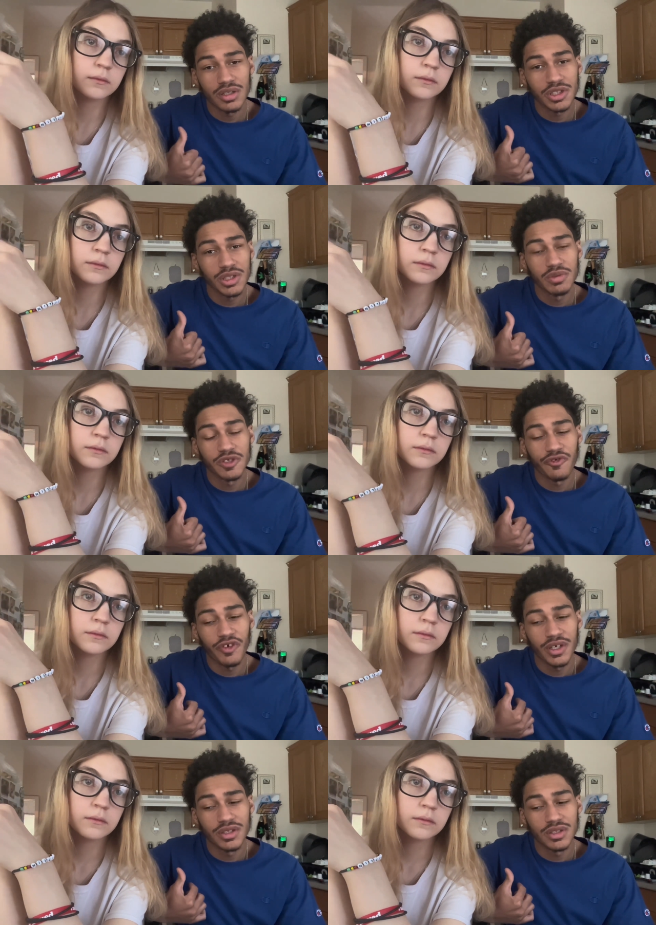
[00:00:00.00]
Speaker 1: she was
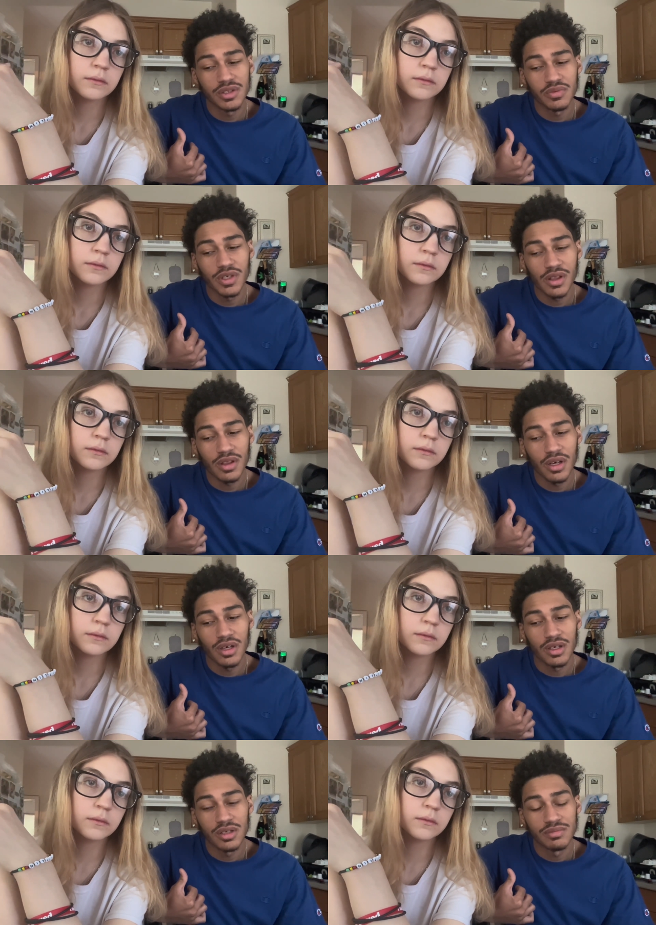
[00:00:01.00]
friends with
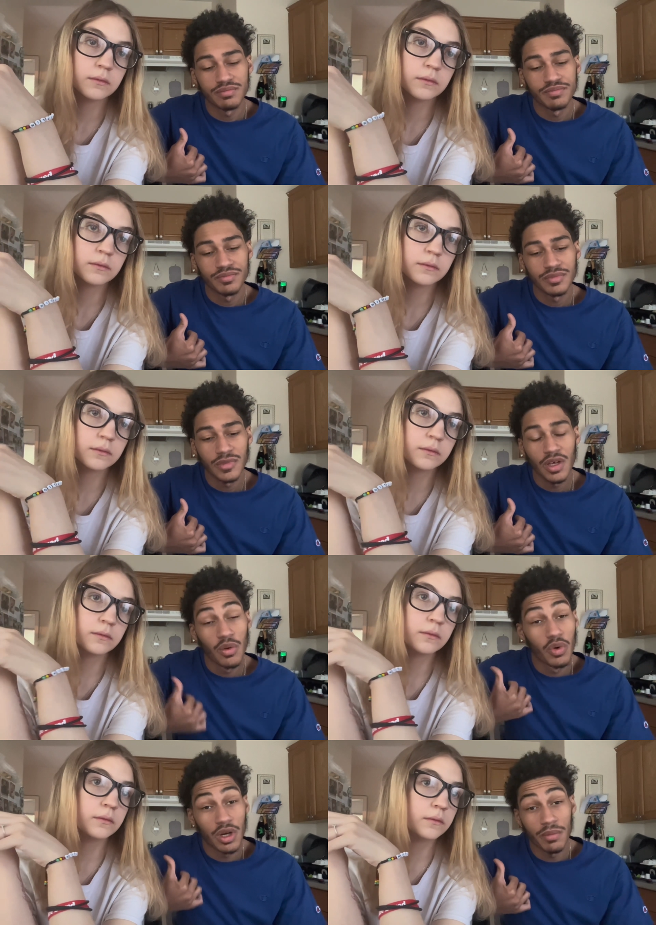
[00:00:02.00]
um,
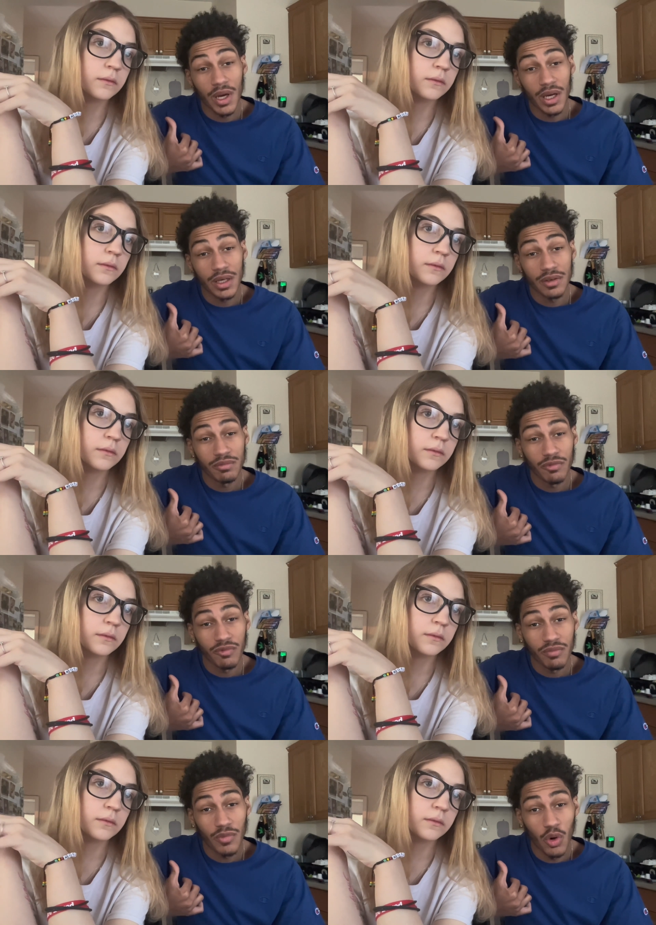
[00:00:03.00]
one of my
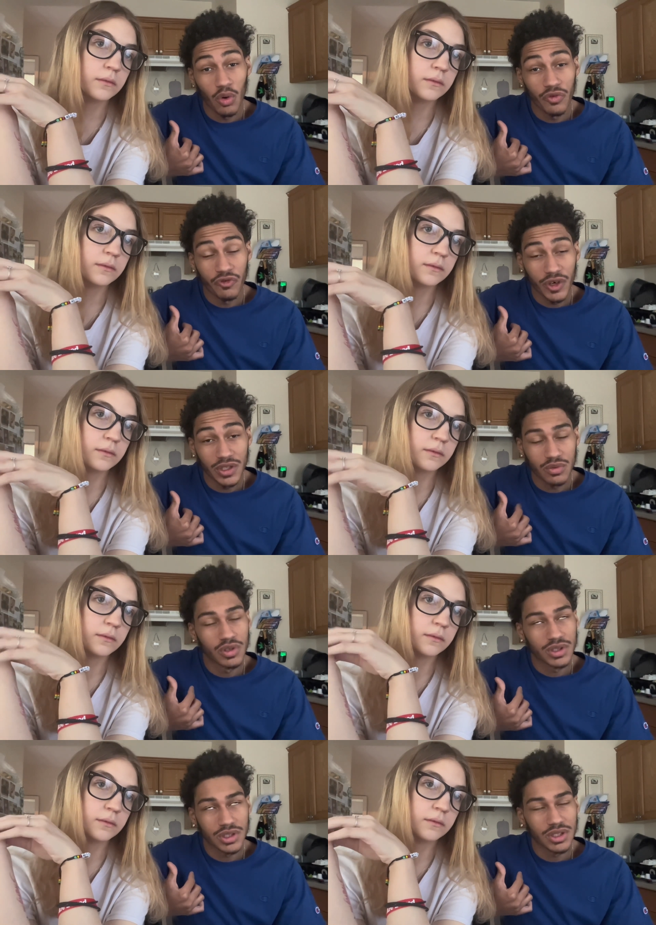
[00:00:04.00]
old friends. Well,
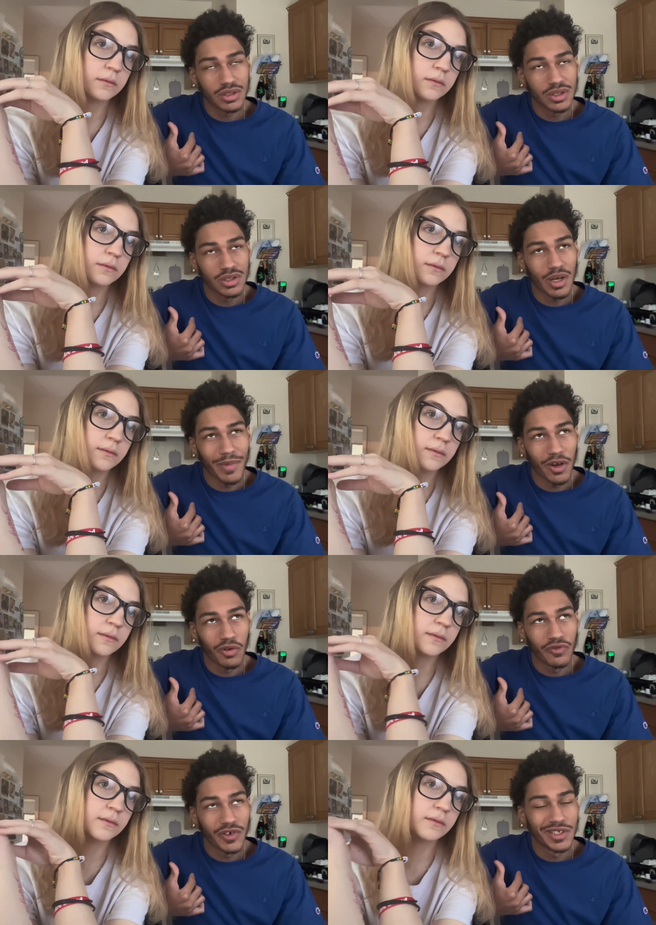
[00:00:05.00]
he's not my
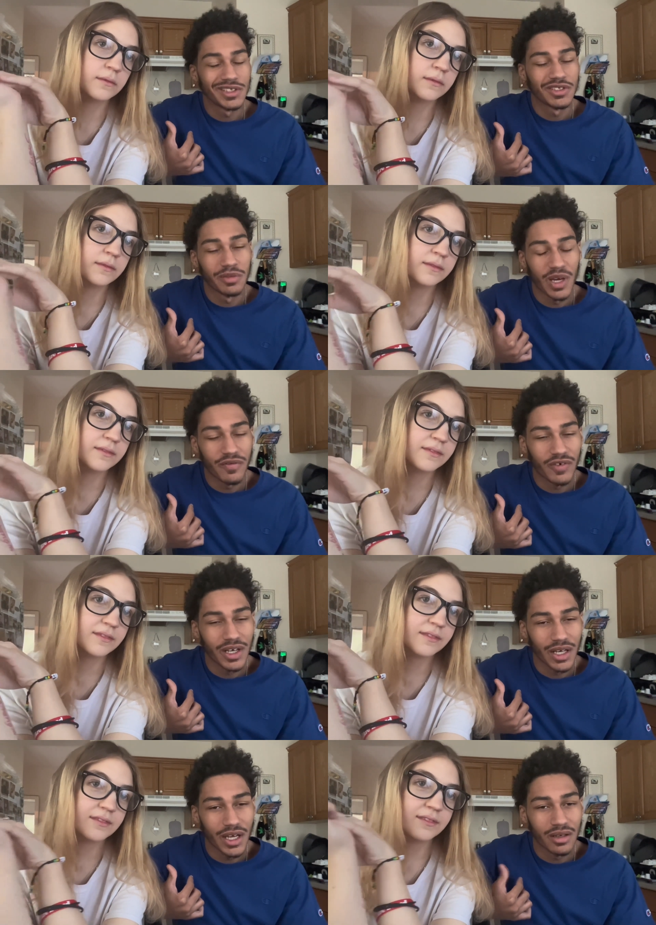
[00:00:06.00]
old friend. He's still my
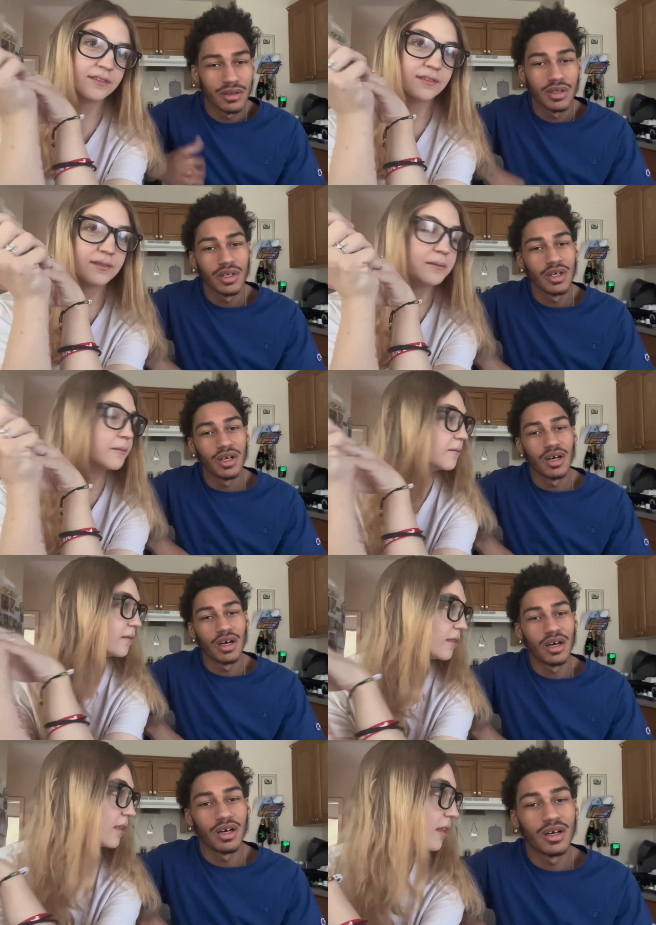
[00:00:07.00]
friend now.
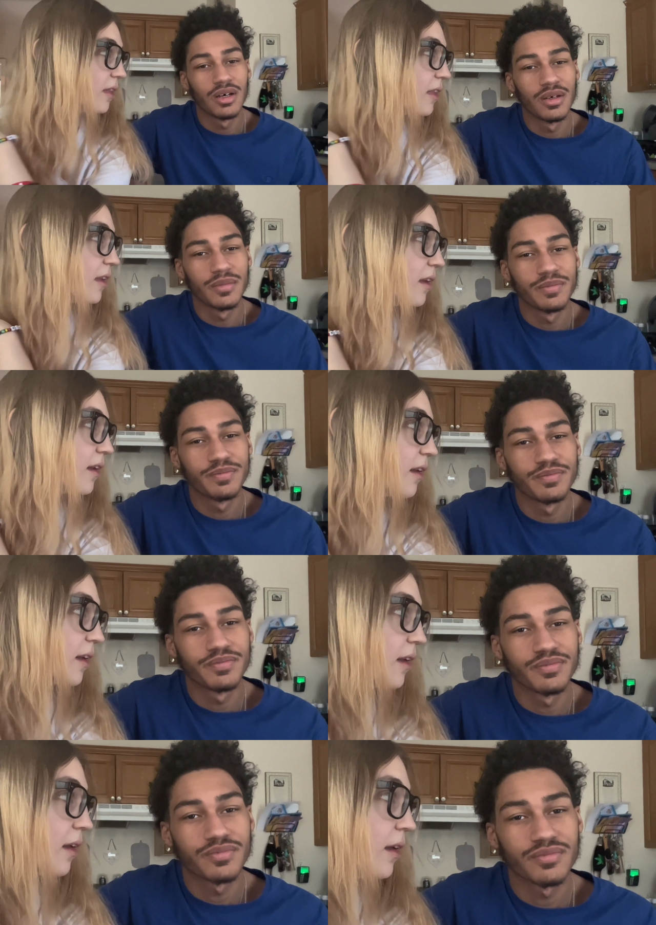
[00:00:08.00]
Uh,
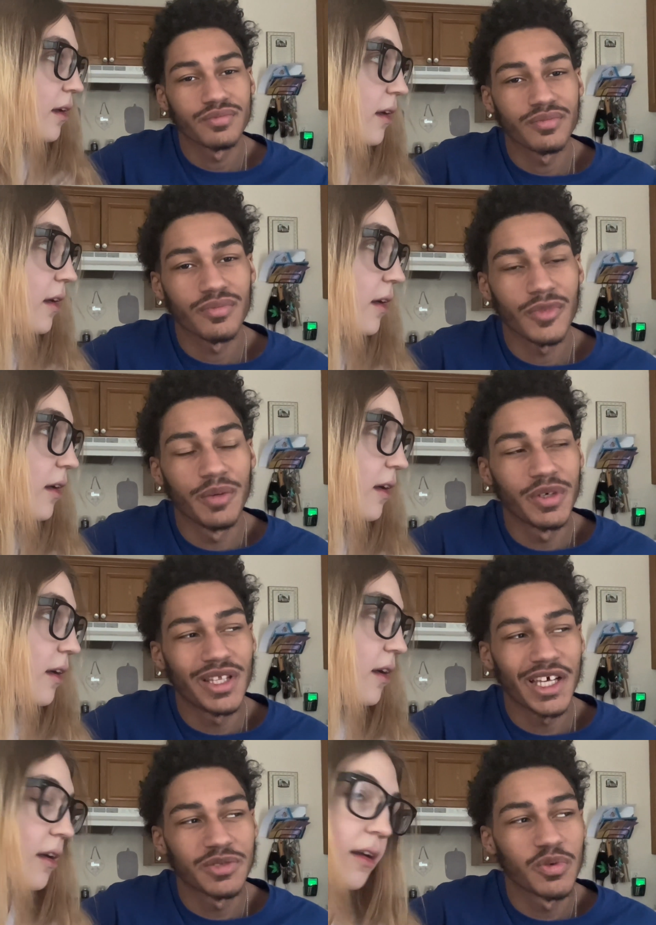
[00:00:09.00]
but that's when